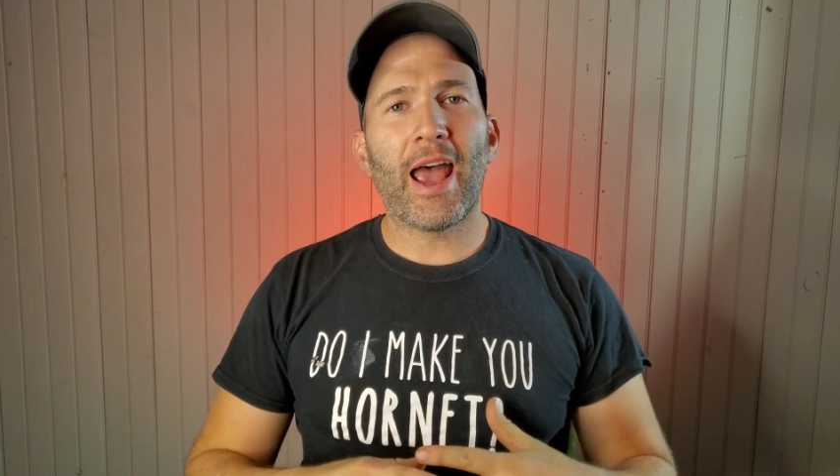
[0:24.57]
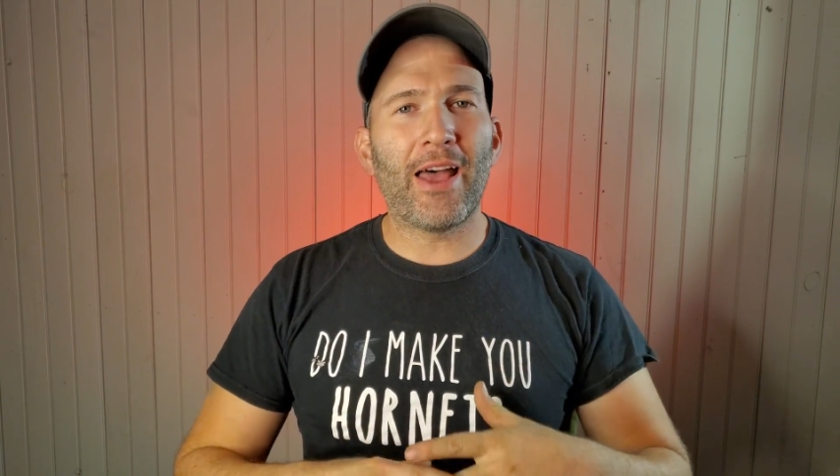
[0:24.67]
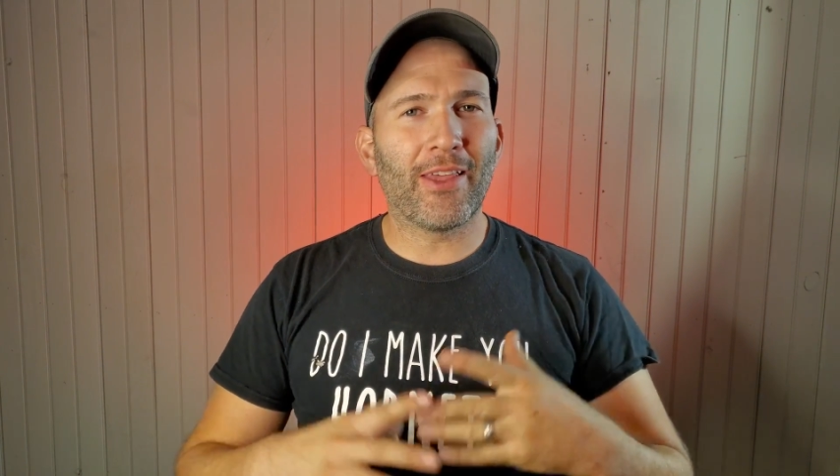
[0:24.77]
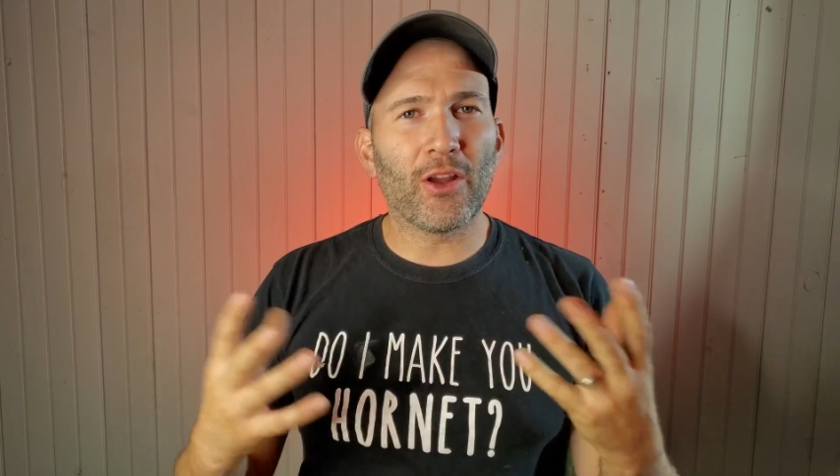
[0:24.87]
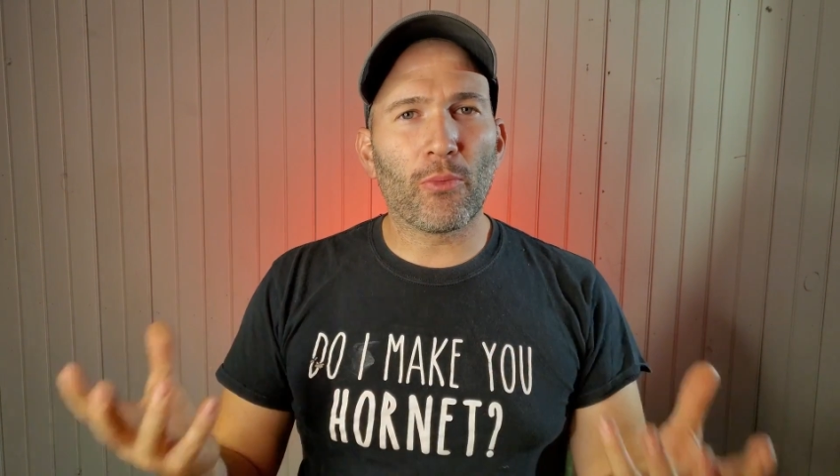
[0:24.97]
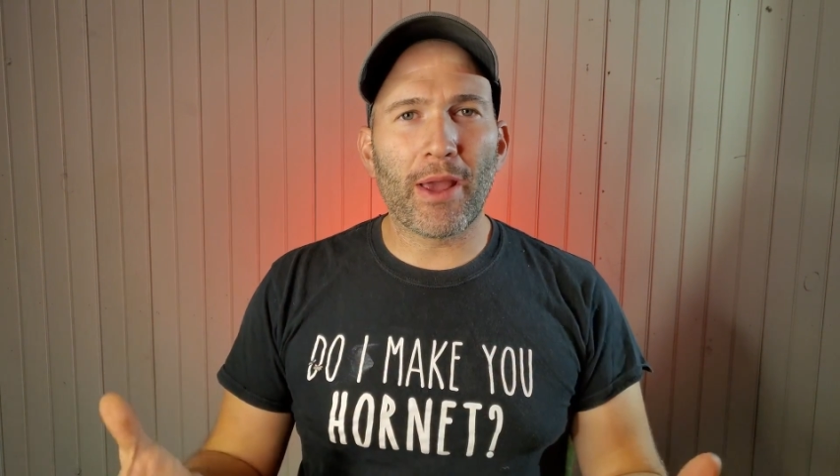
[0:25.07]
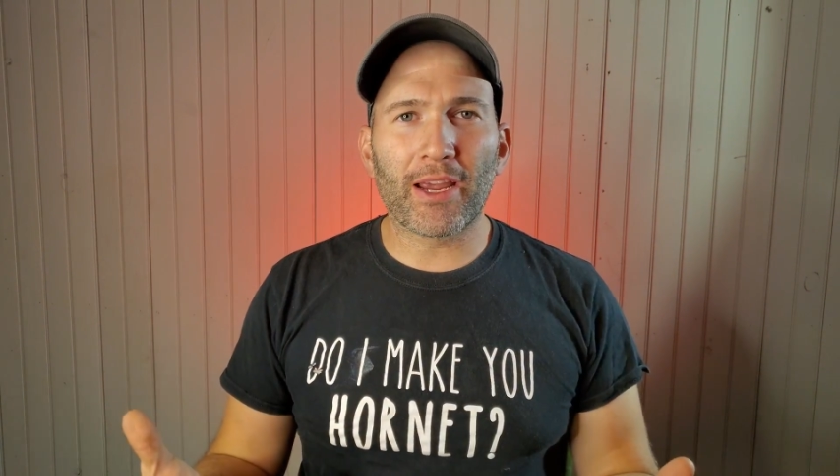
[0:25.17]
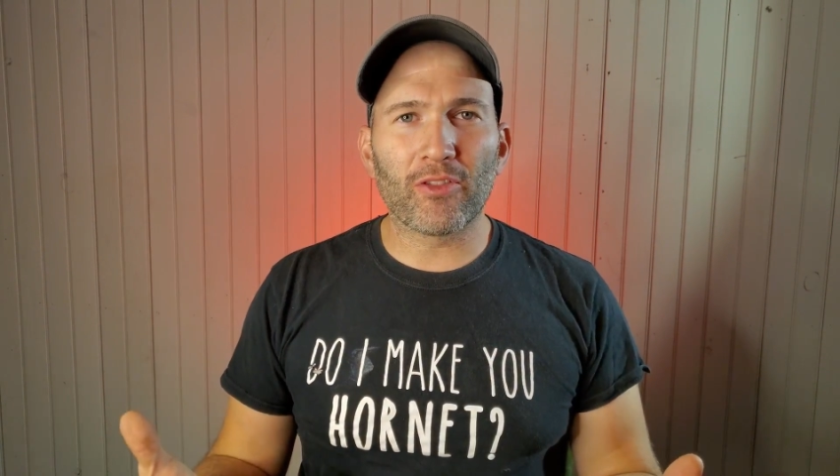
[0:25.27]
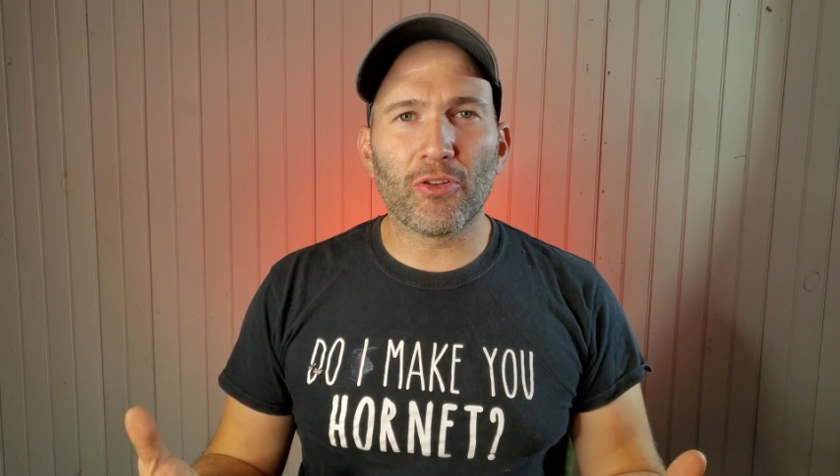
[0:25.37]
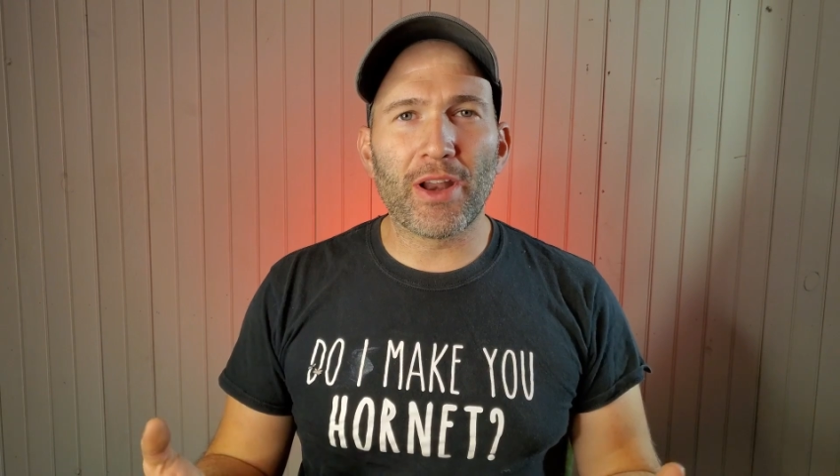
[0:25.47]
and then they were
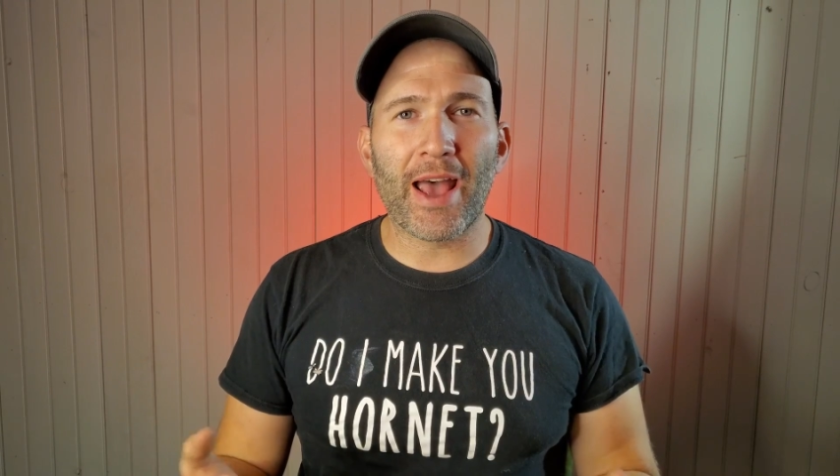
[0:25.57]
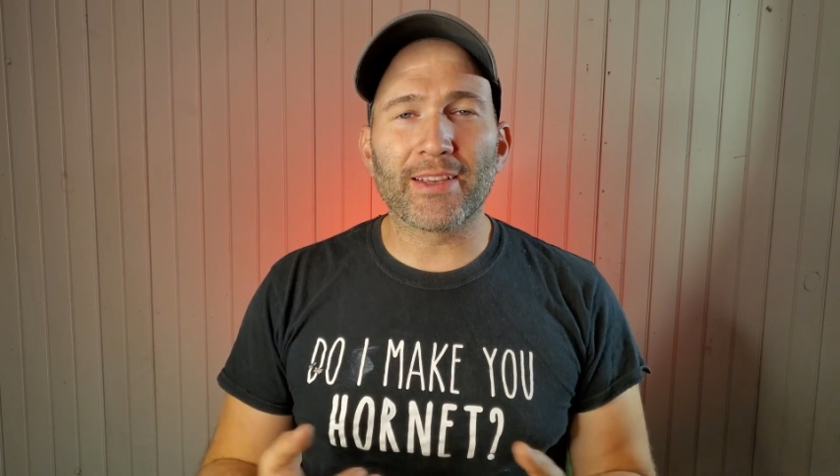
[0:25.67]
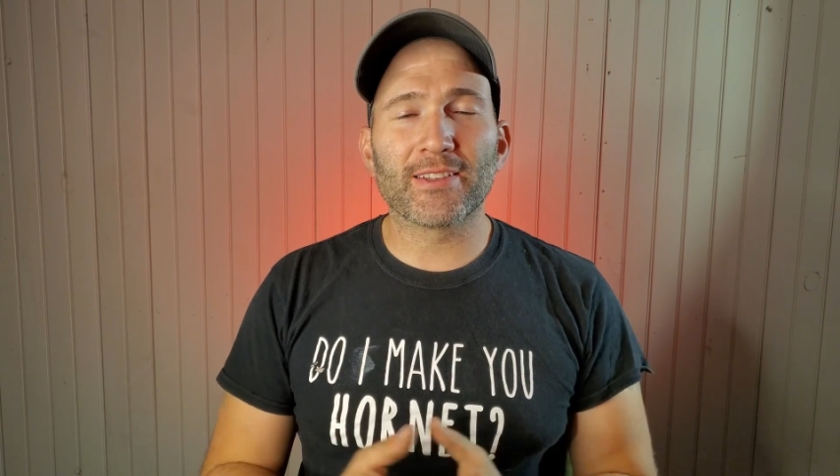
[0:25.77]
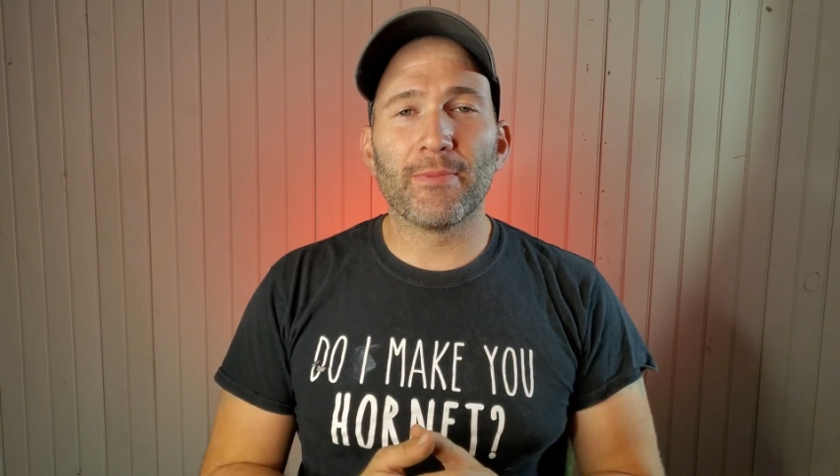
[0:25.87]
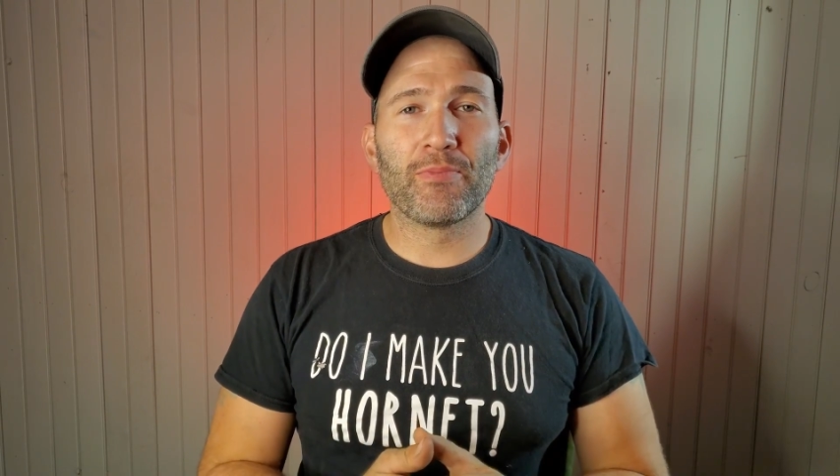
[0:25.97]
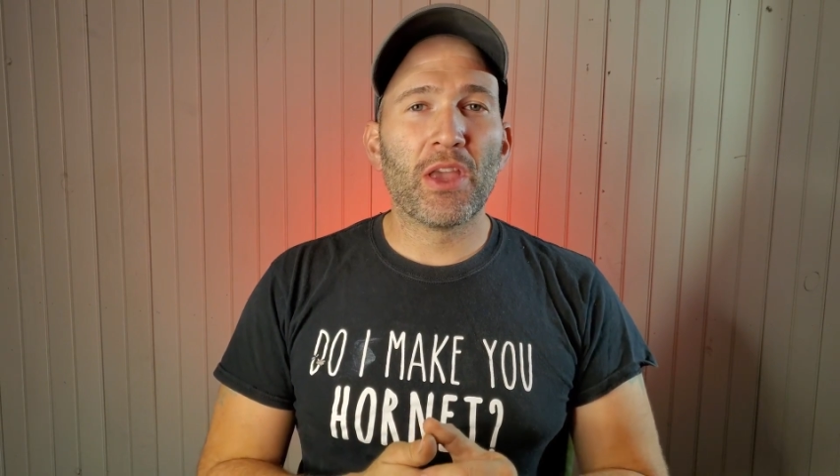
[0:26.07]
making their nest.